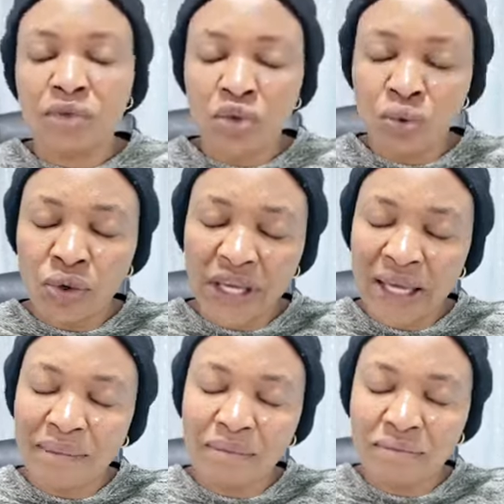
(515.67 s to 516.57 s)
took
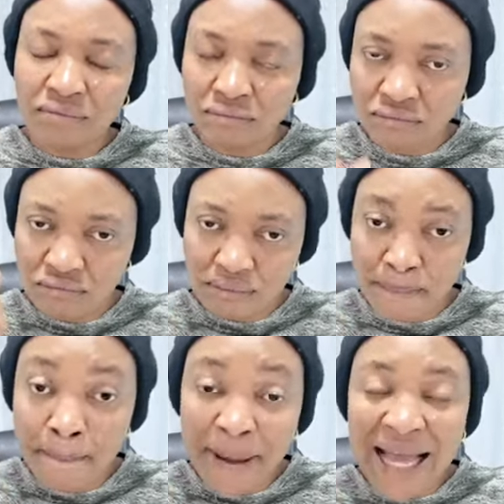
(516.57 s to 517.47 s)
him
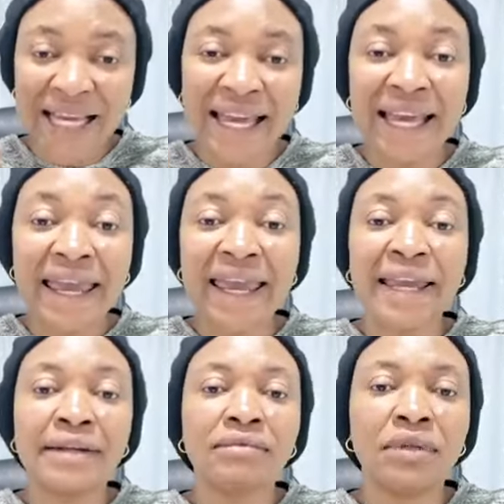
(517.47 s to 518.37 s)
back
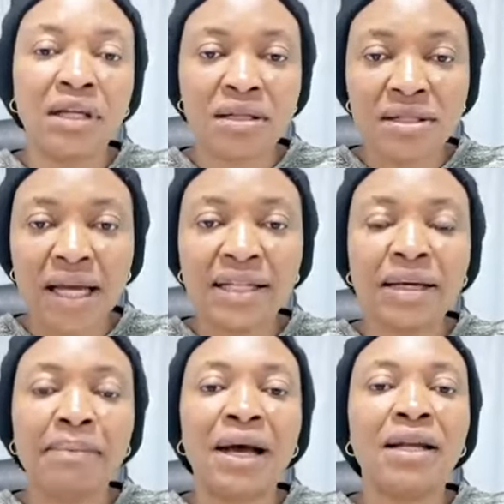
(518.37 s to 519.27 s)
again inside the
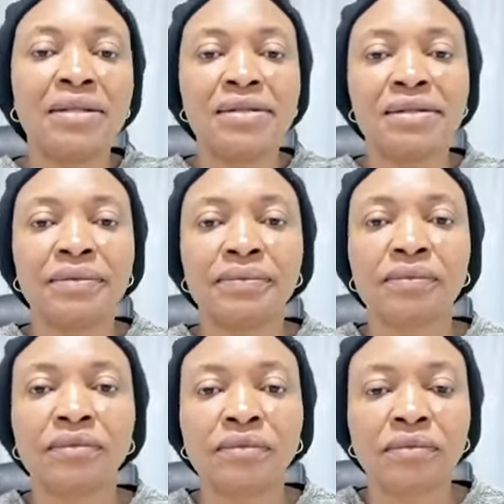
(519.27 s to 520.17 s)
palace.
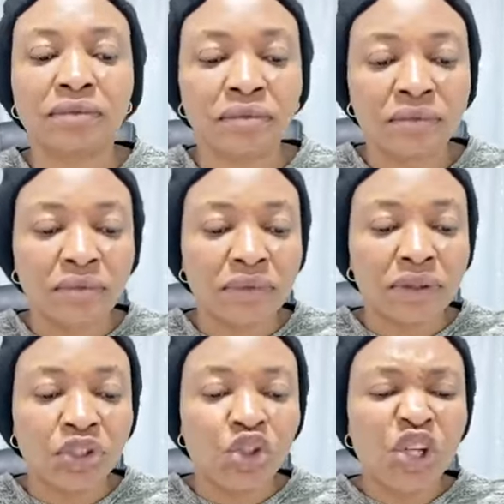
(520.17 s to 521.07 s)

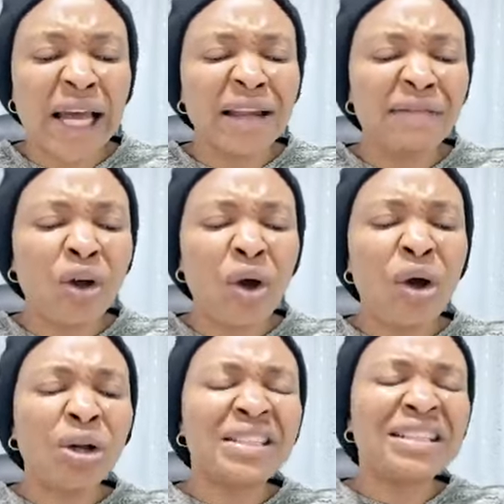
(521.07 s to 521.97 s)
Child of
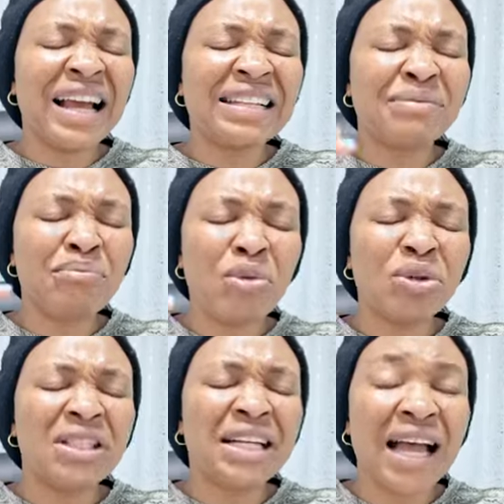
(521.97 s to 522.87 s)
God, that
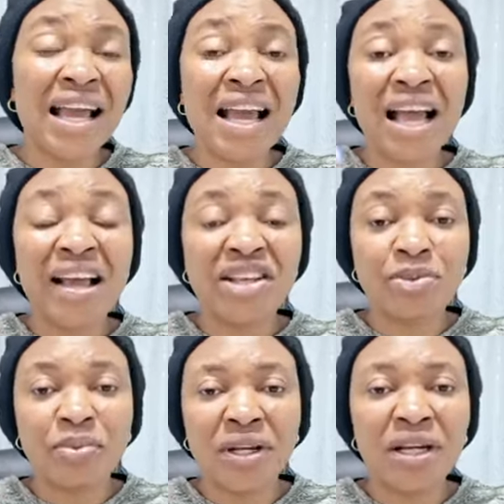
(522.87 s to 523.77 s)
Mordecai
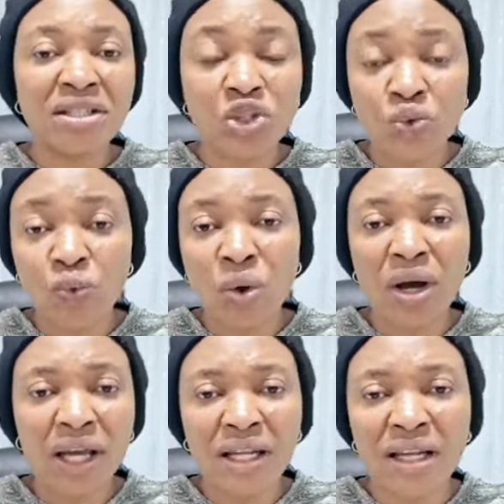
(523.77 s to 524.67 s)
experience is
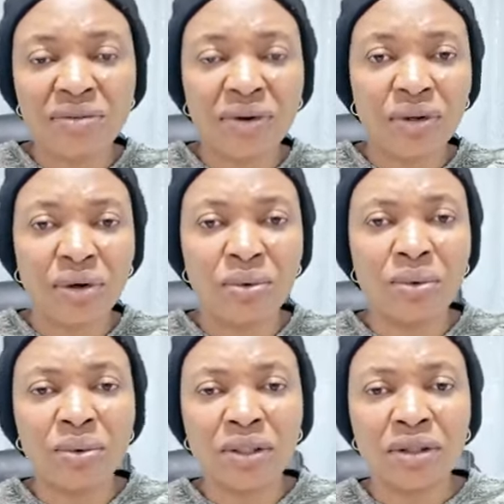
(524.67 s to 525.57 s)
working out for your
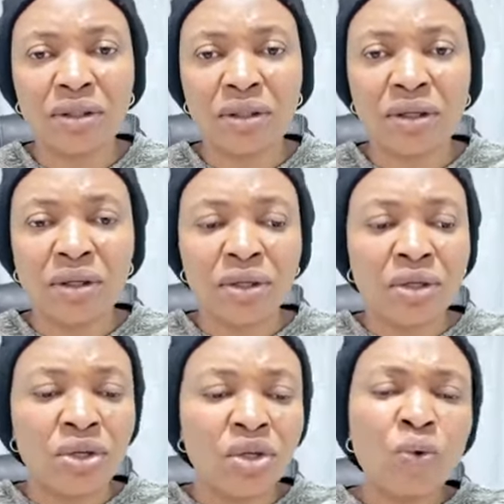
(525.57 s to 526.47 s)
good.
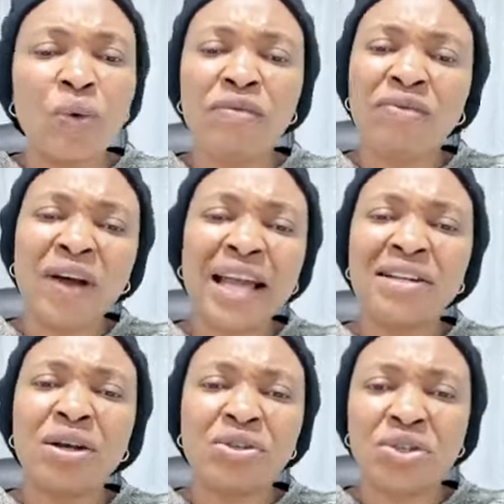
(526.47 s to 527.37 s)
You will find
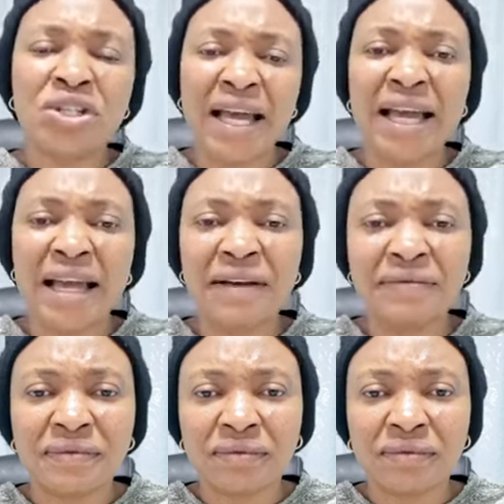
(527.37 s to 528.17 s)
yourself